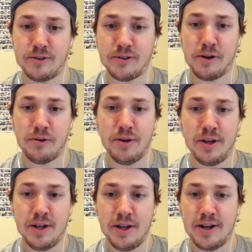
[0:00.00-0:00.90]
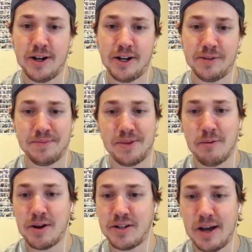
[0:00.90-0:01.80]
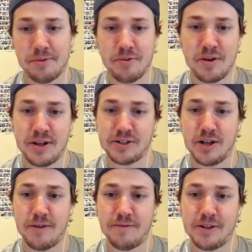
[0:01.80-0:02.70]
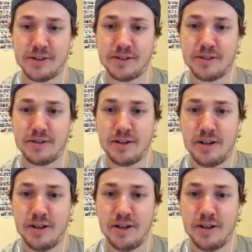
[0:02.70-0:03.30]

So they rank top 3 against offense.